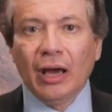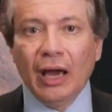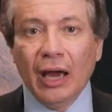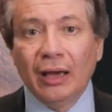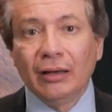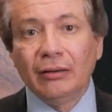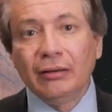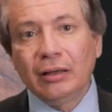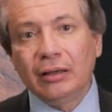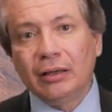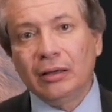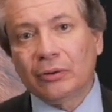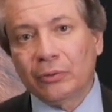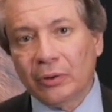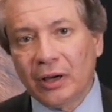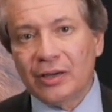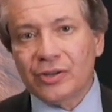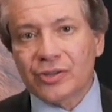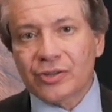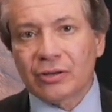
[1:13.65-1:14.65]
and the
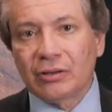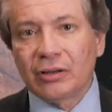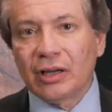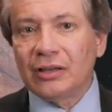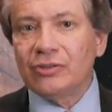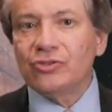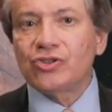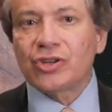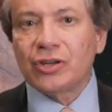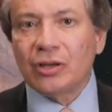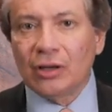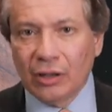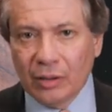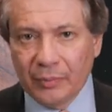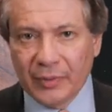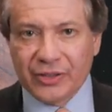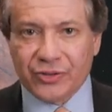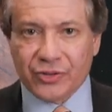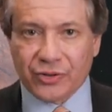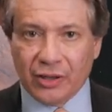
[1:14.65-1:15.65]
equation and
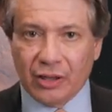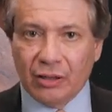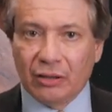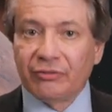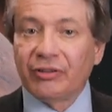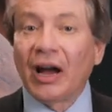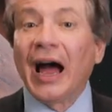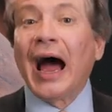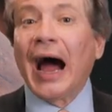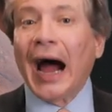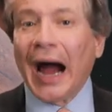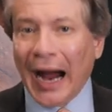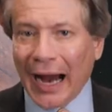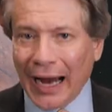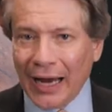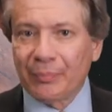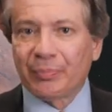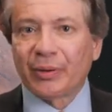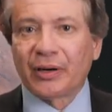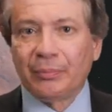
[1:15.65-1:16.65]
geometry of
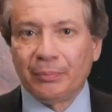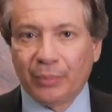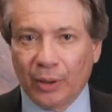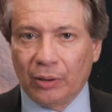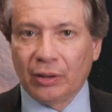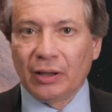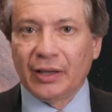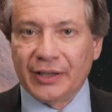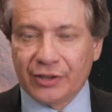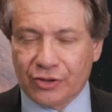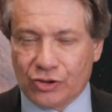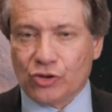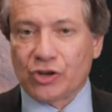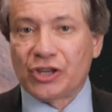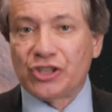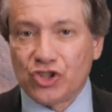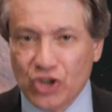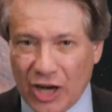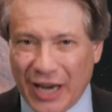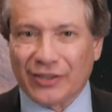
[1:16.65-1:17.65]
hyperbolic
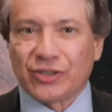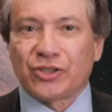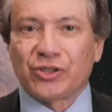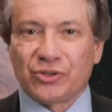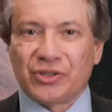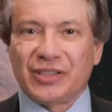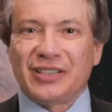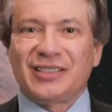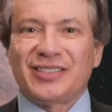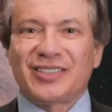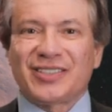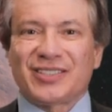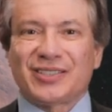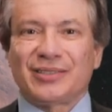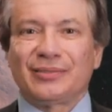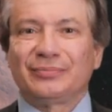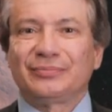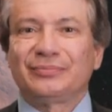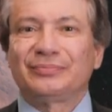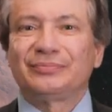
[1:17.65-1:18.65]
trajectories.